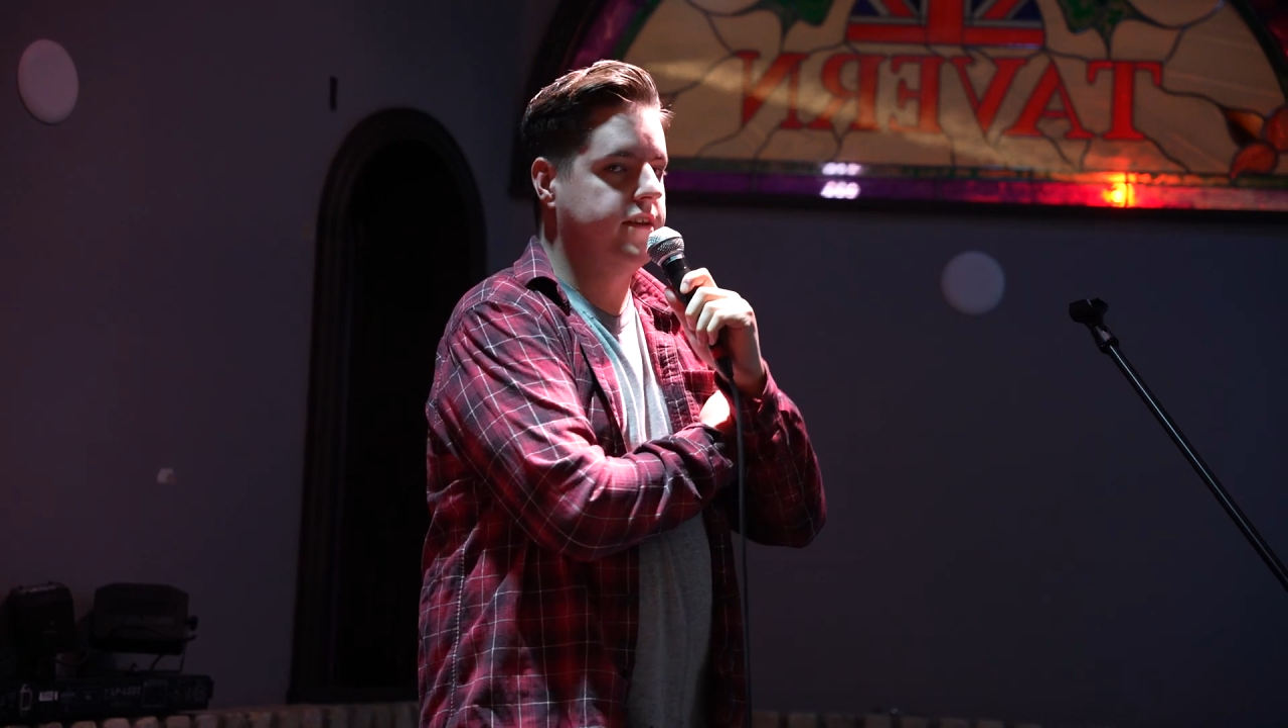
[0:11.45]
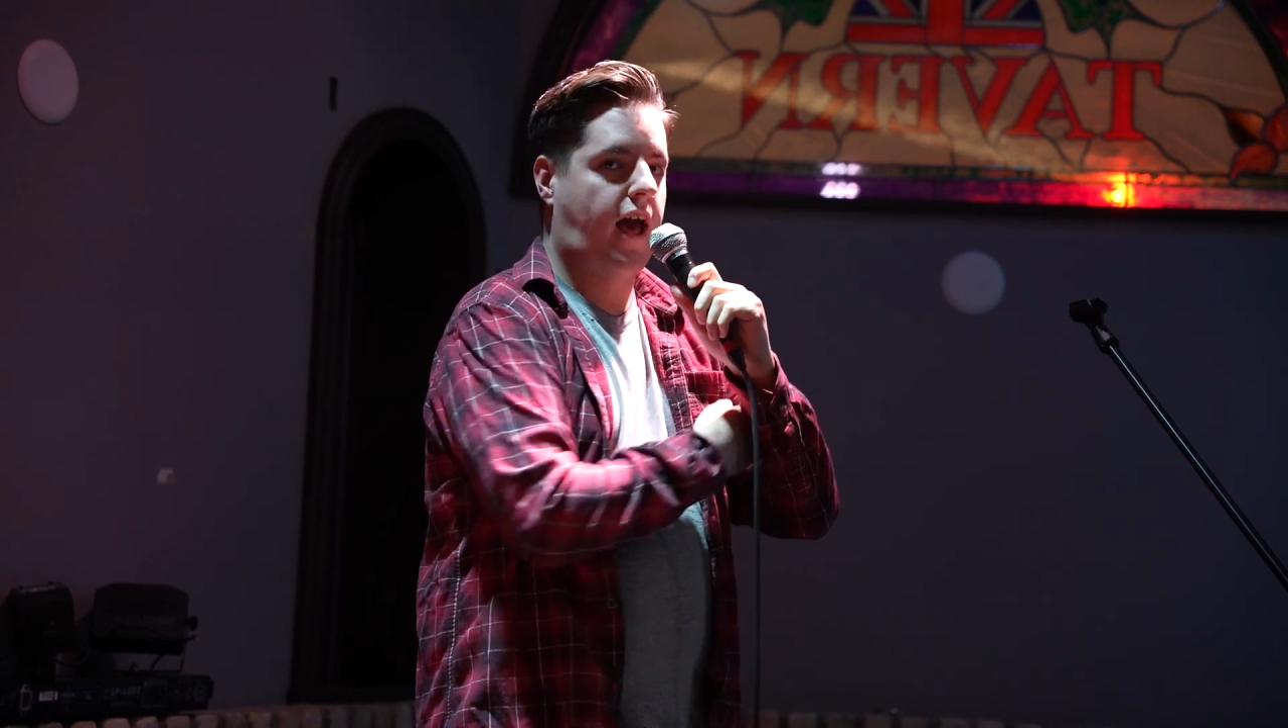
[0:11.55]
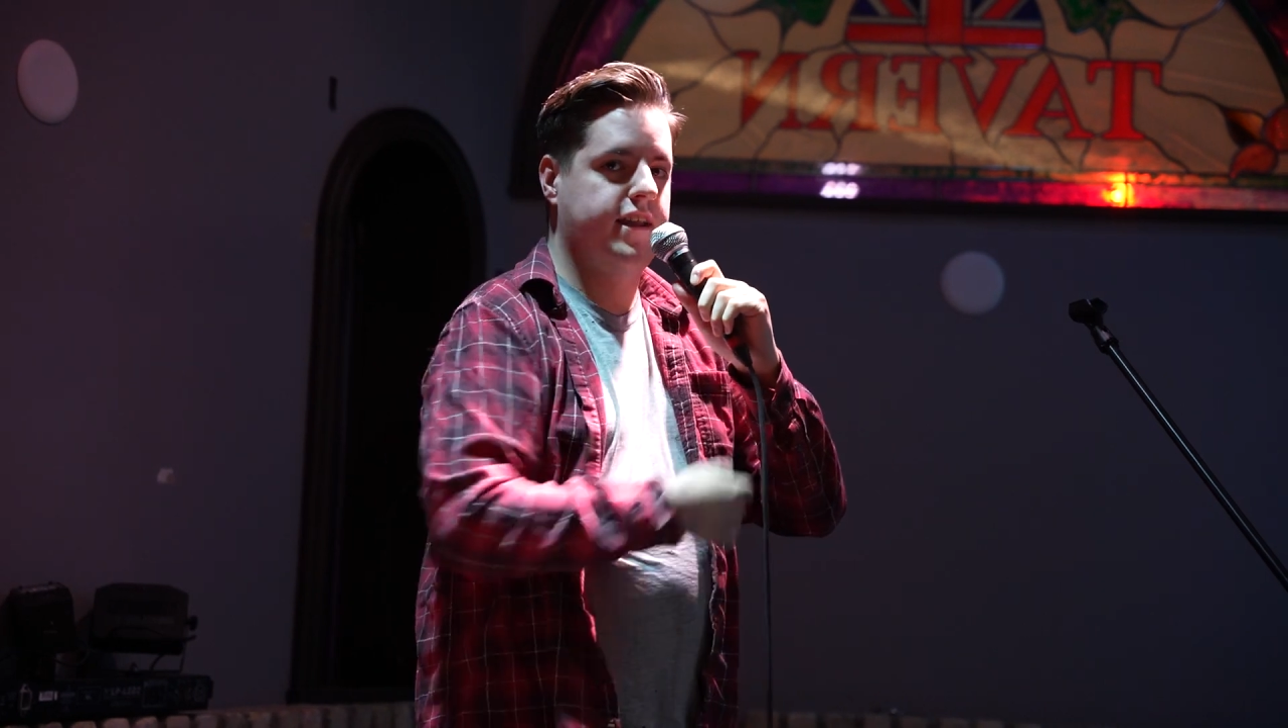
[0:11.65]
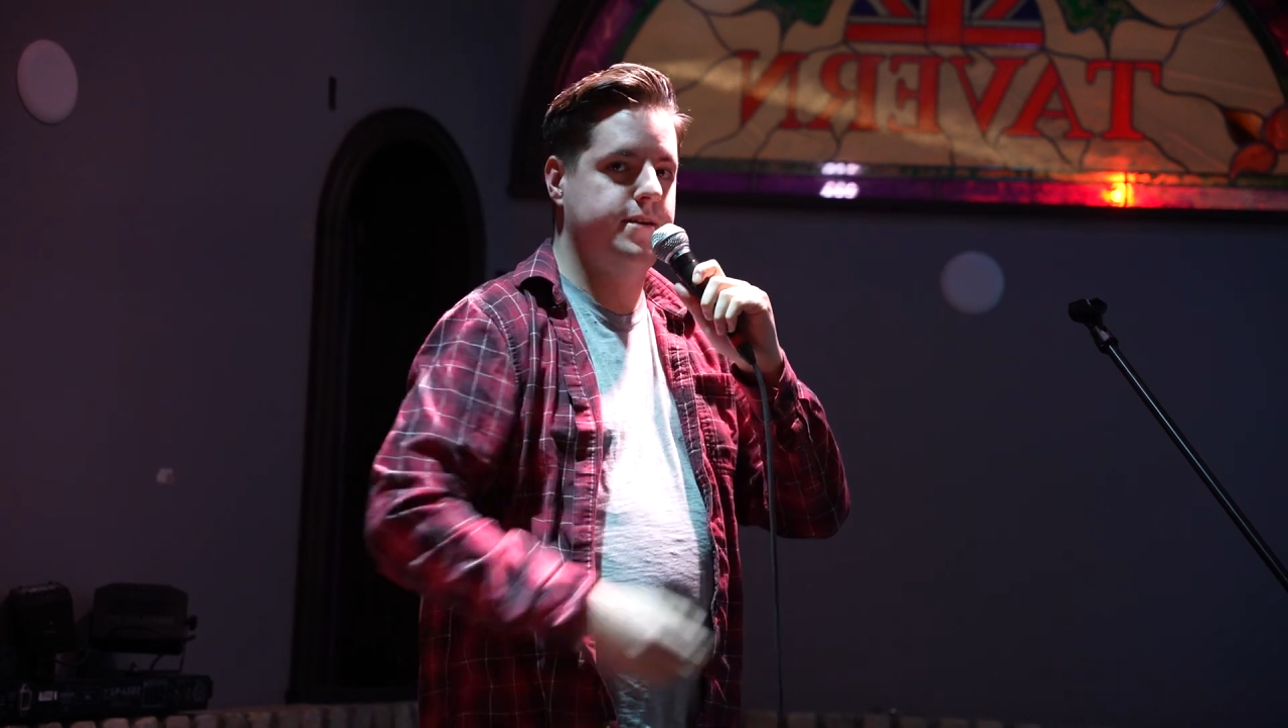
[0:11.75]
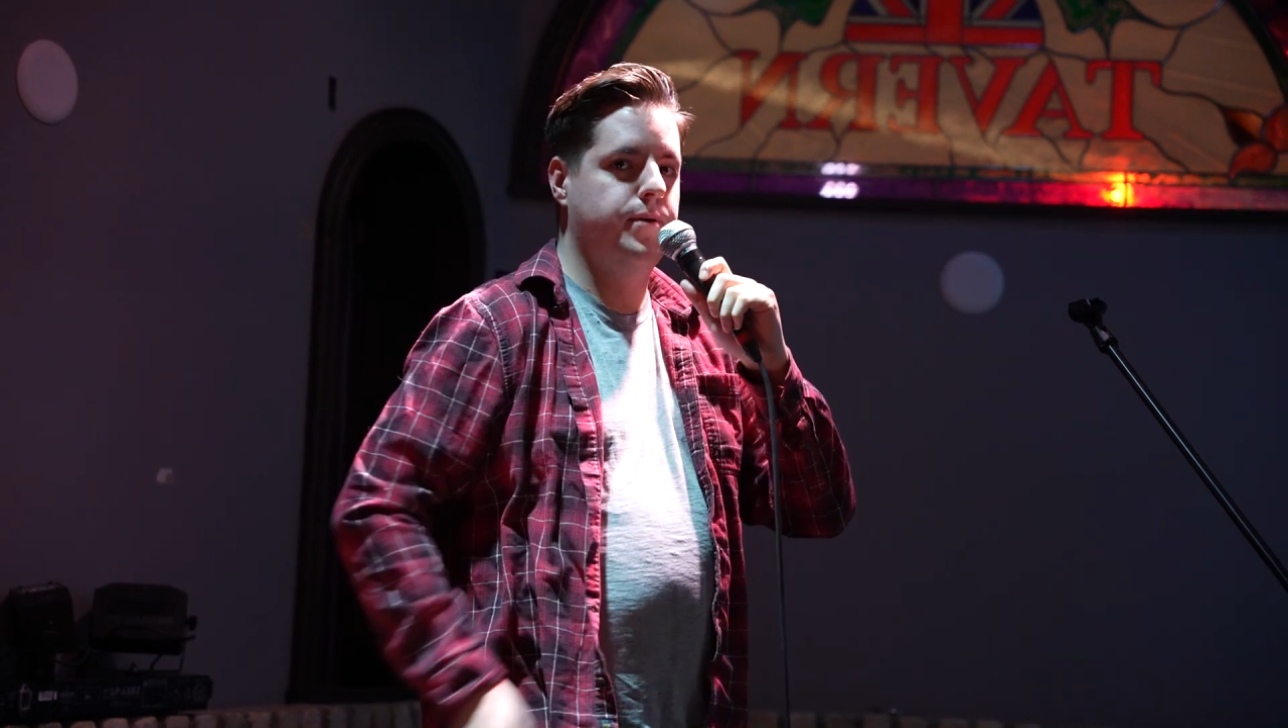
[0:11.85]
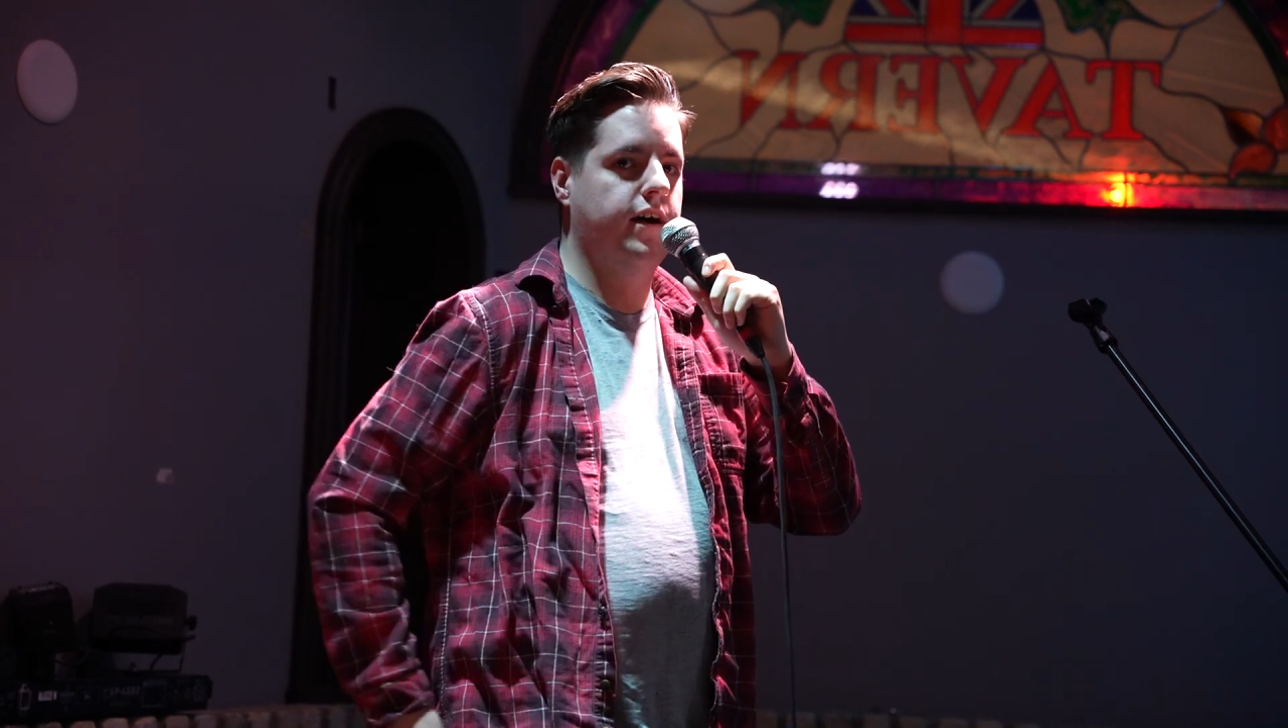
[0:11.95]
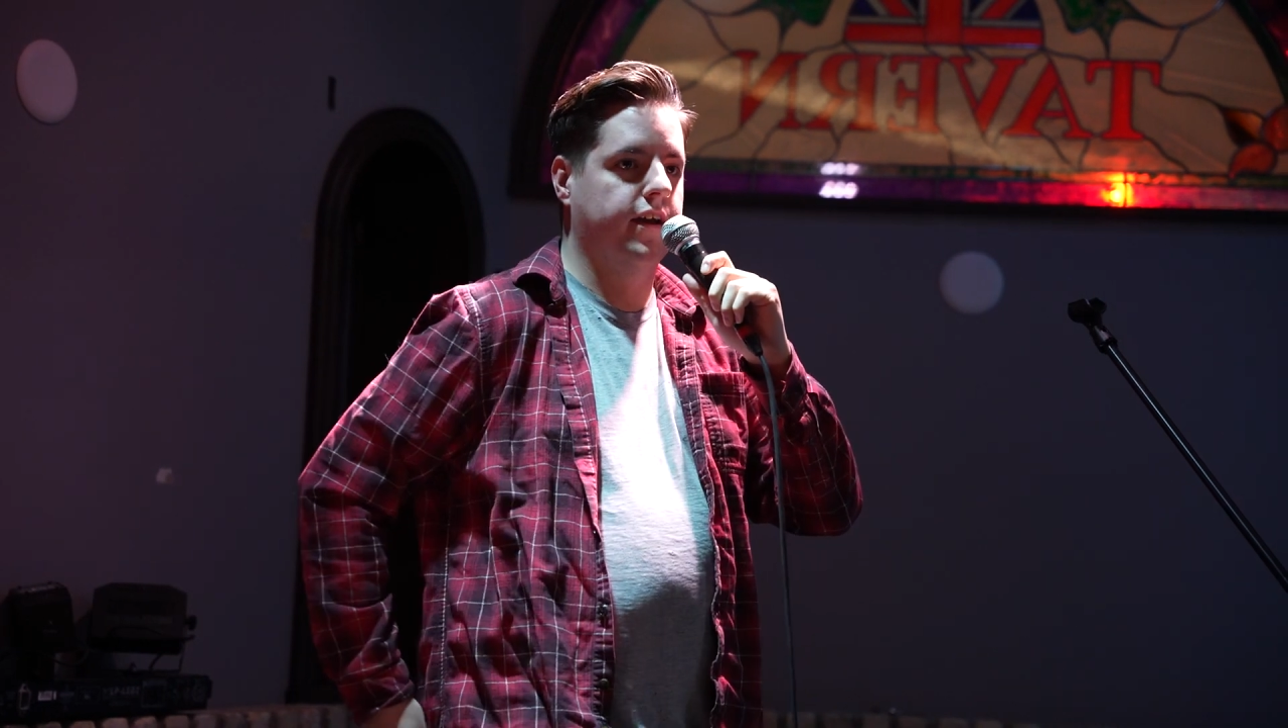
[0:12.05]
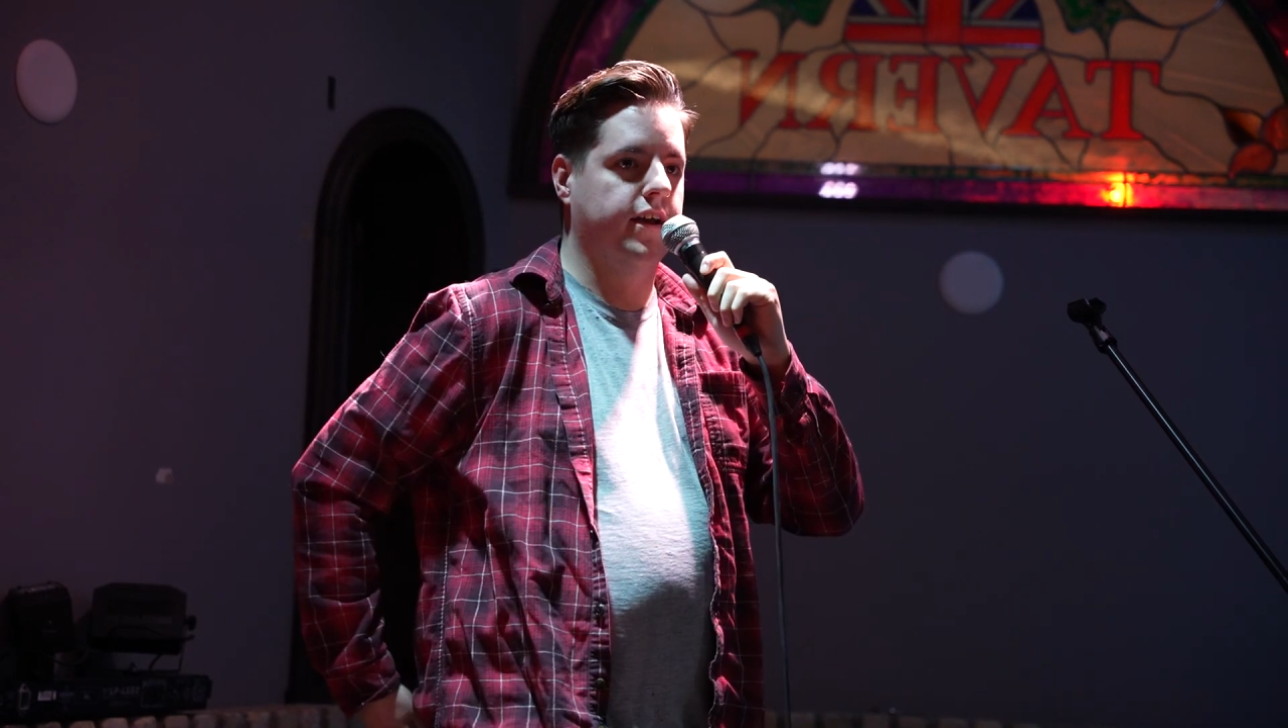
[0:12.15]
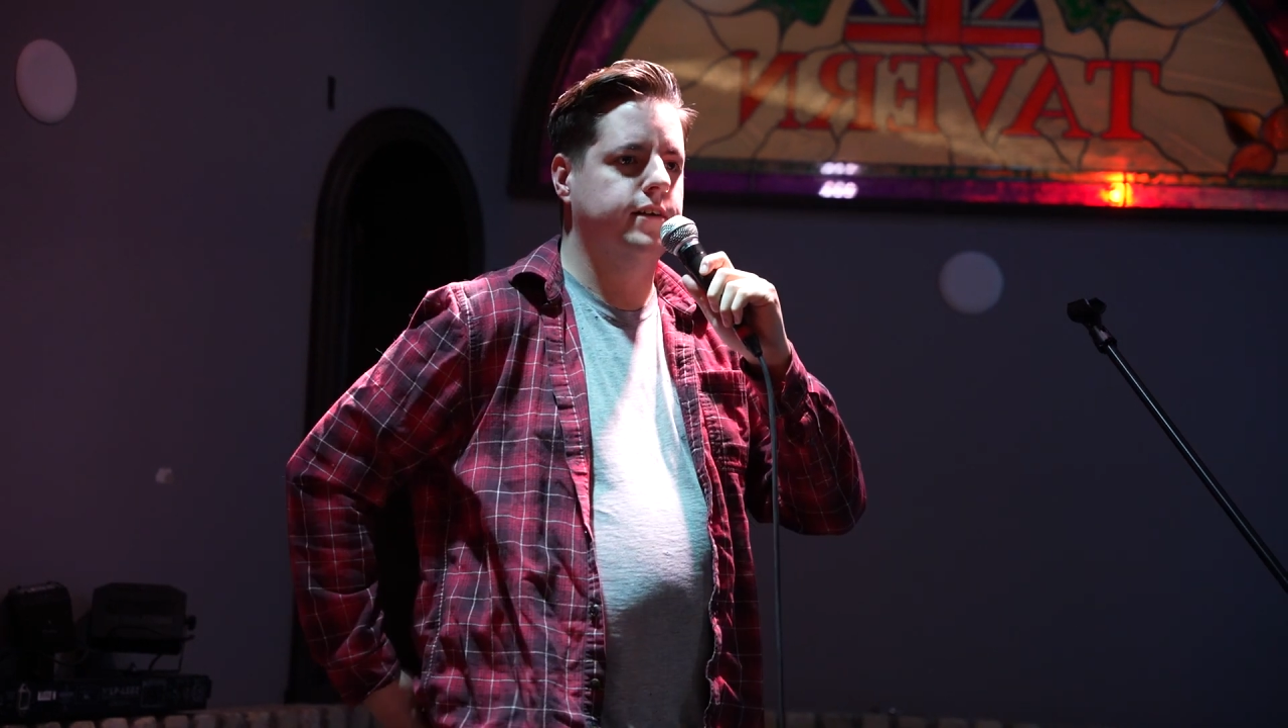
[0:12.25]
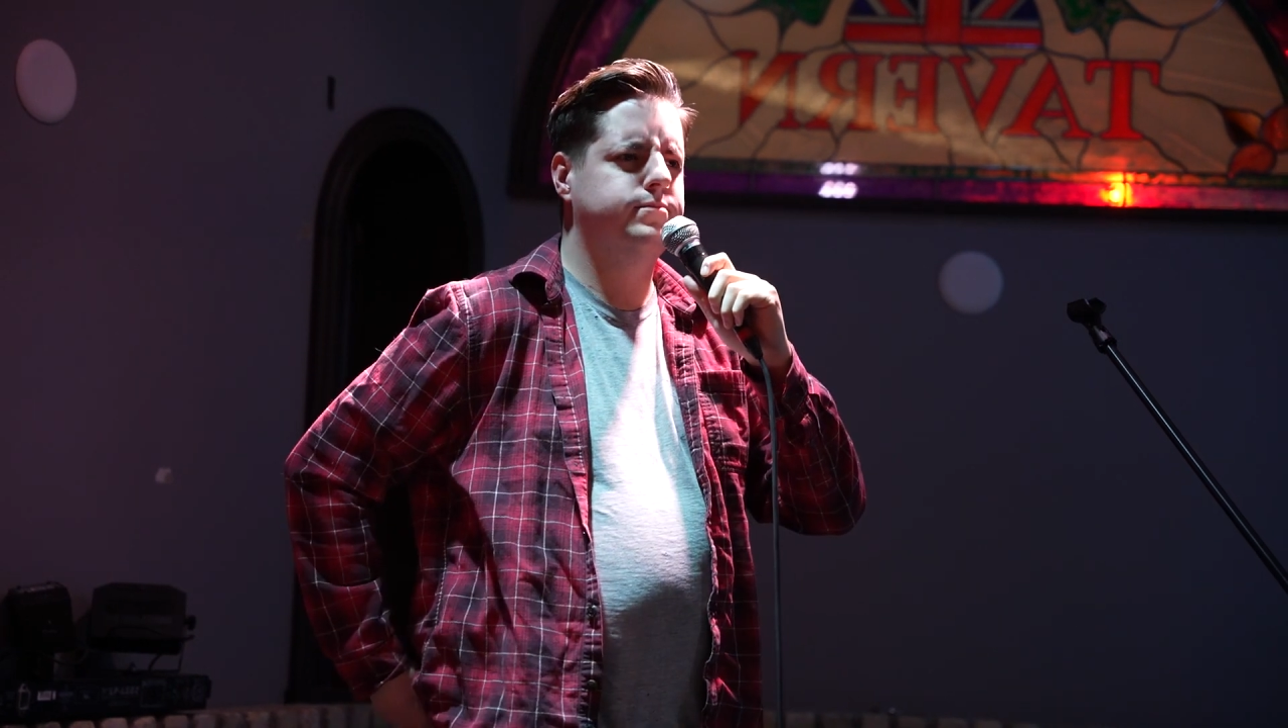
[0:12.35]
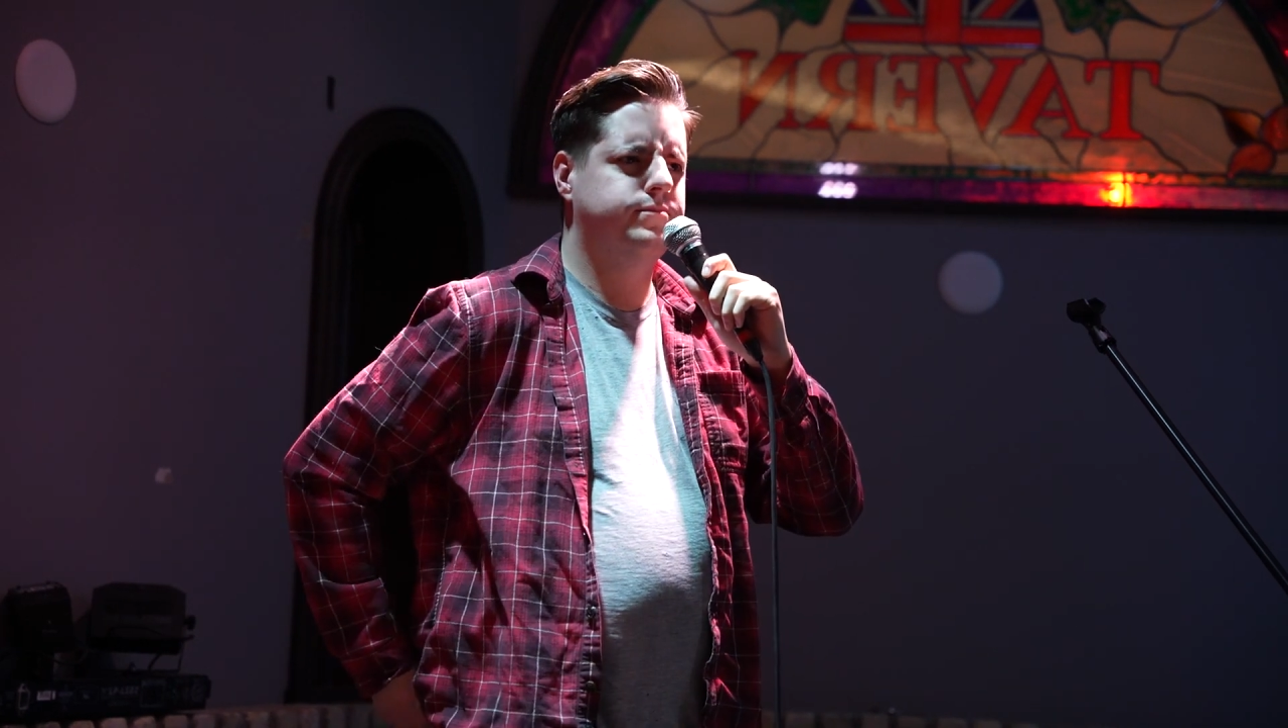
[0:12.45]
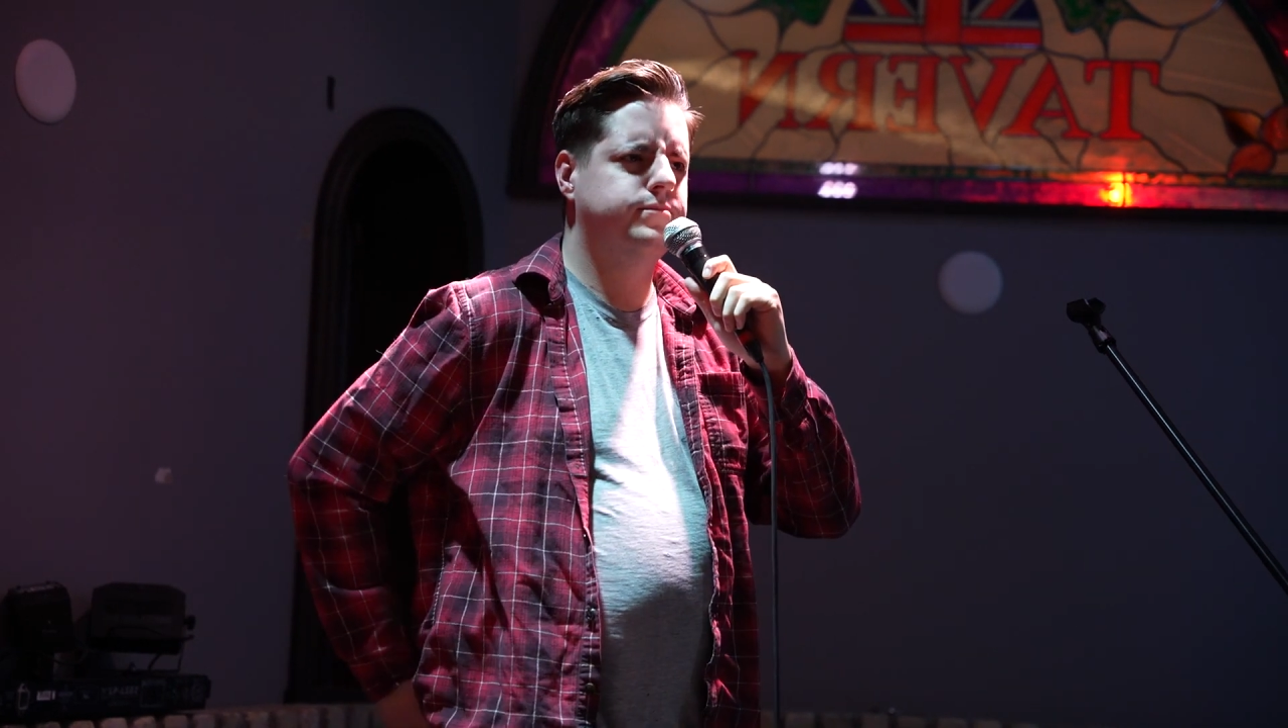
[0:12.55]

Daddy Burger.